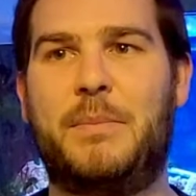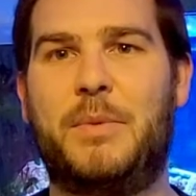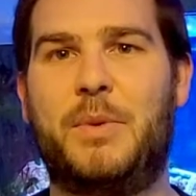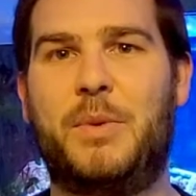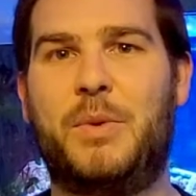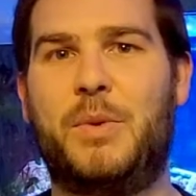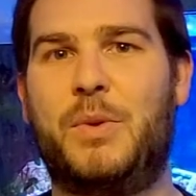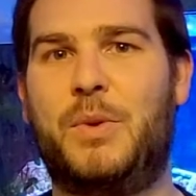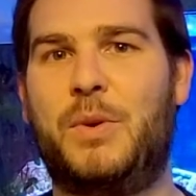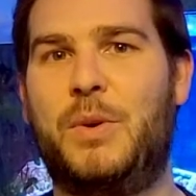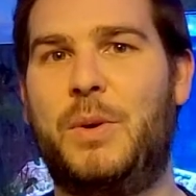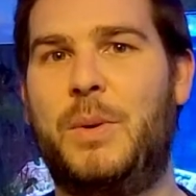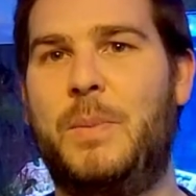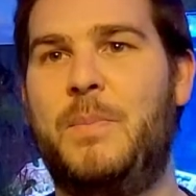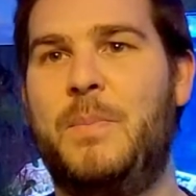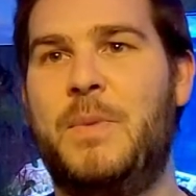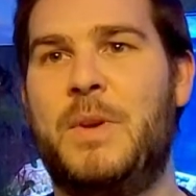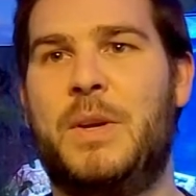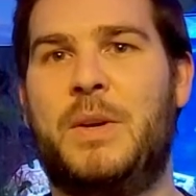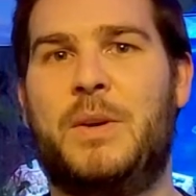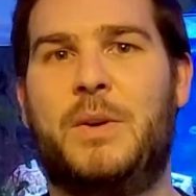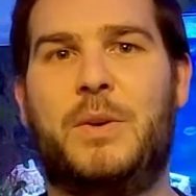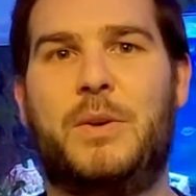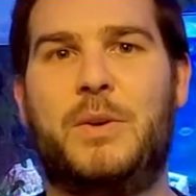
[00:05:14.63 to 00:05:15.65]
or
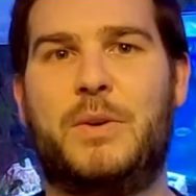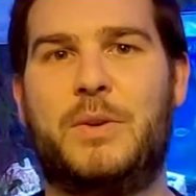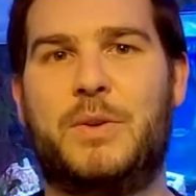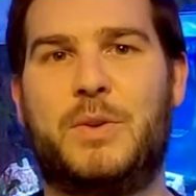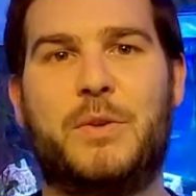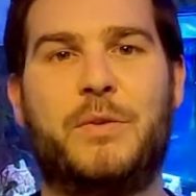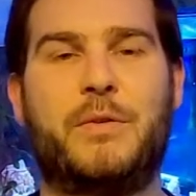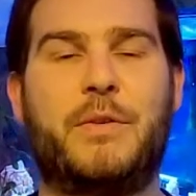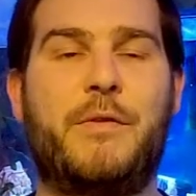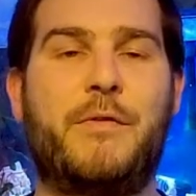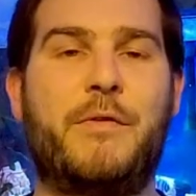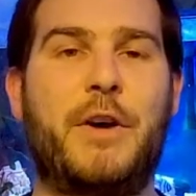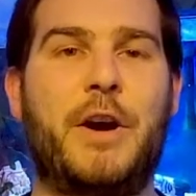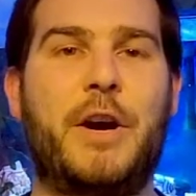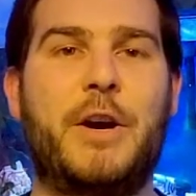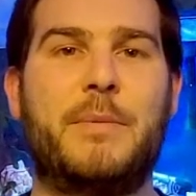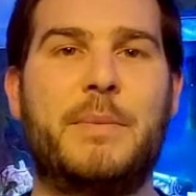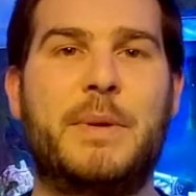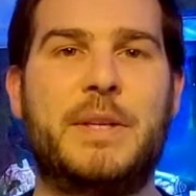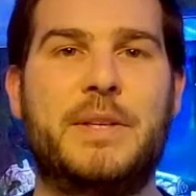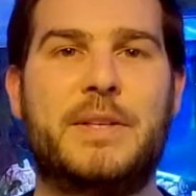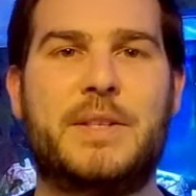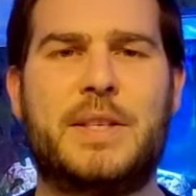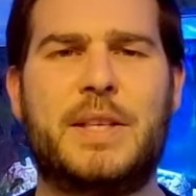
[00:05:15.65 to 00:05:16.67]
sort of
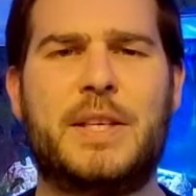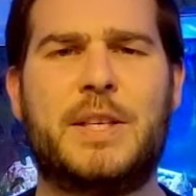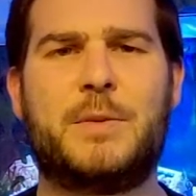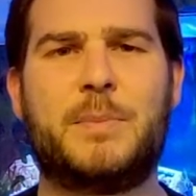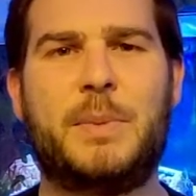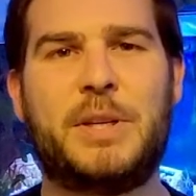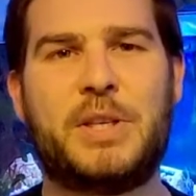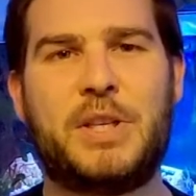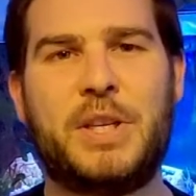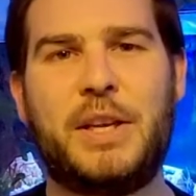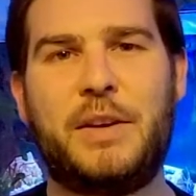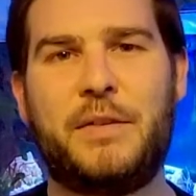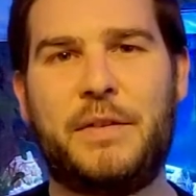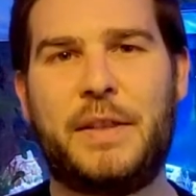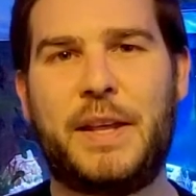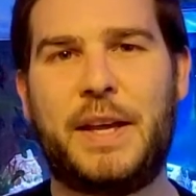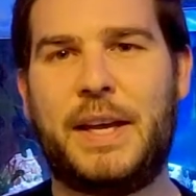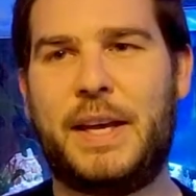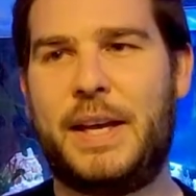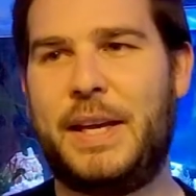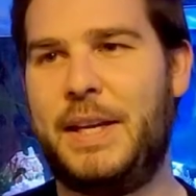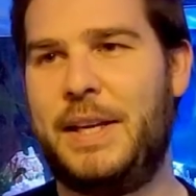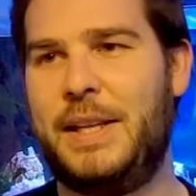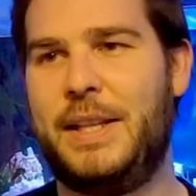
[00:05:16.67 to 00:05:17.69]
environments, especially if
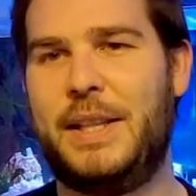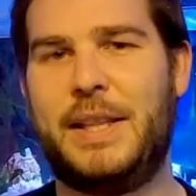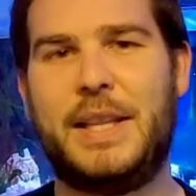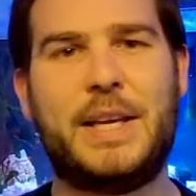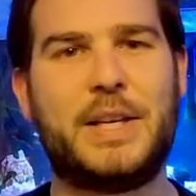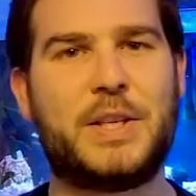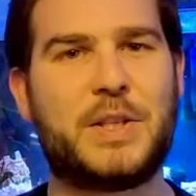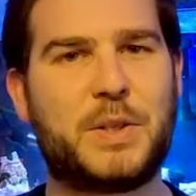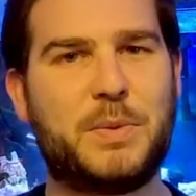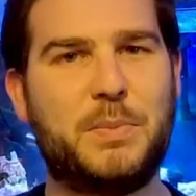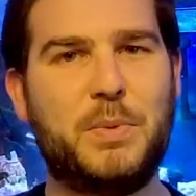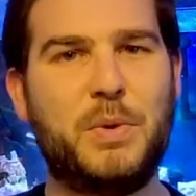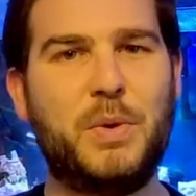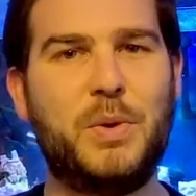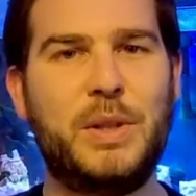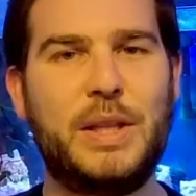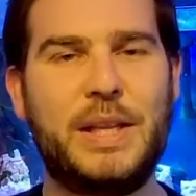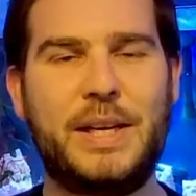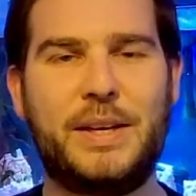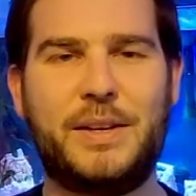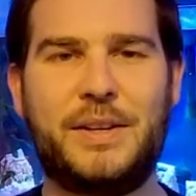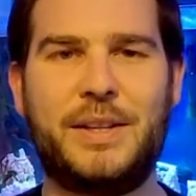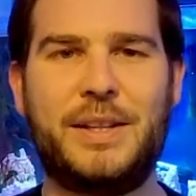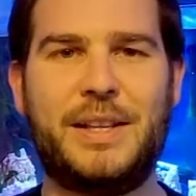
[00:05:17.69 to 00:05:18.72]
they're small
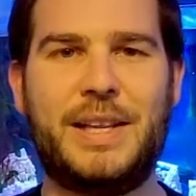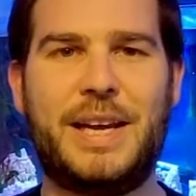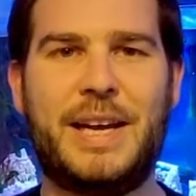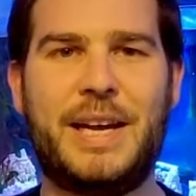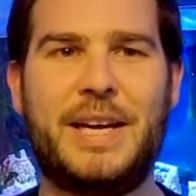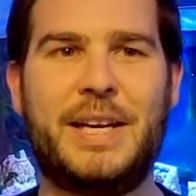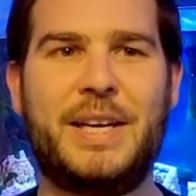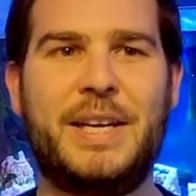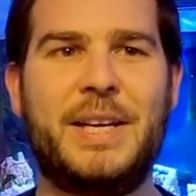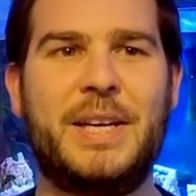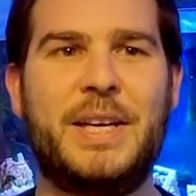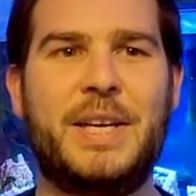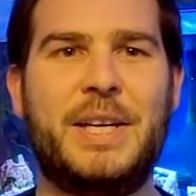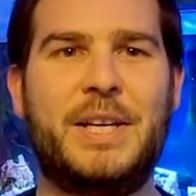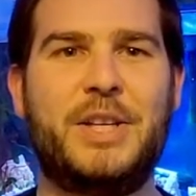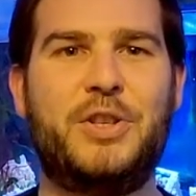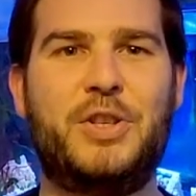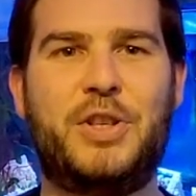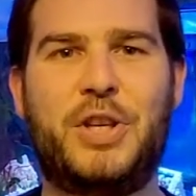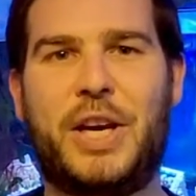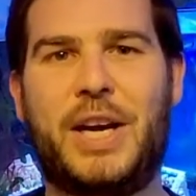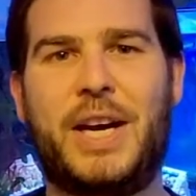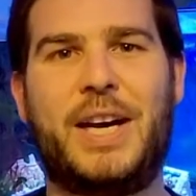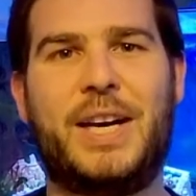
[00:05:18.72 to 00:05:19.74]
little
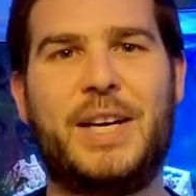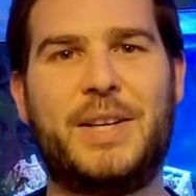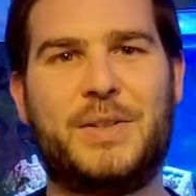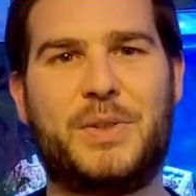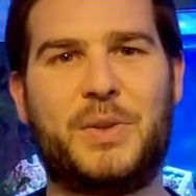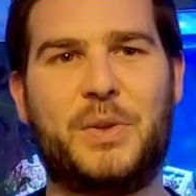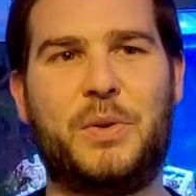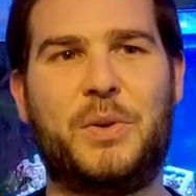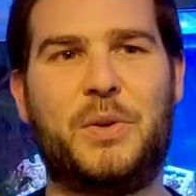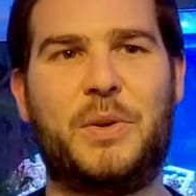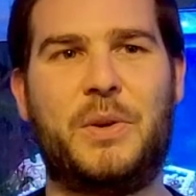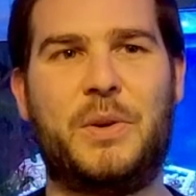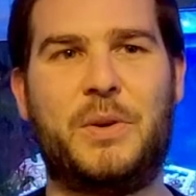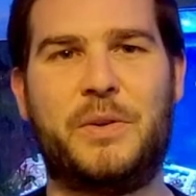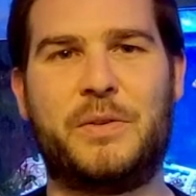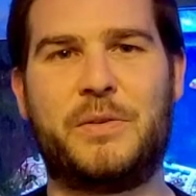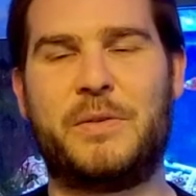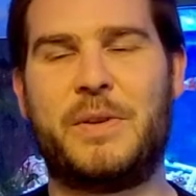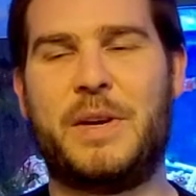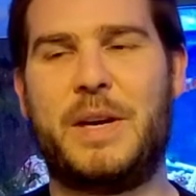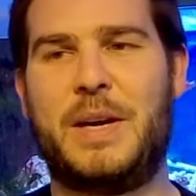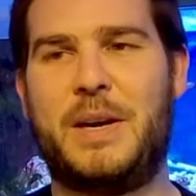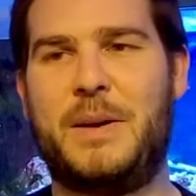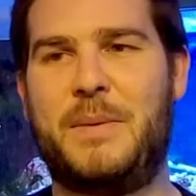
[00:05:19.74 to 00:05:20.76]
jars,
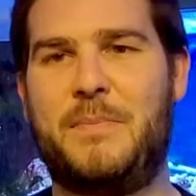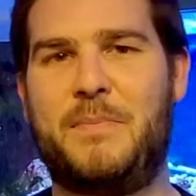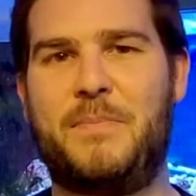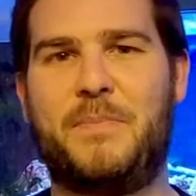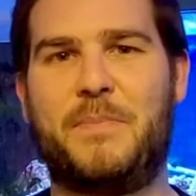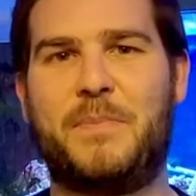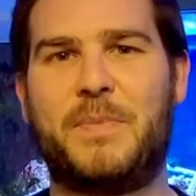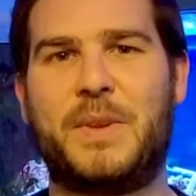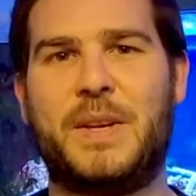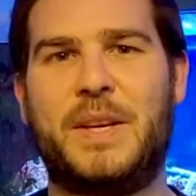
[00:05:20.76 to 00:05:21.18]
or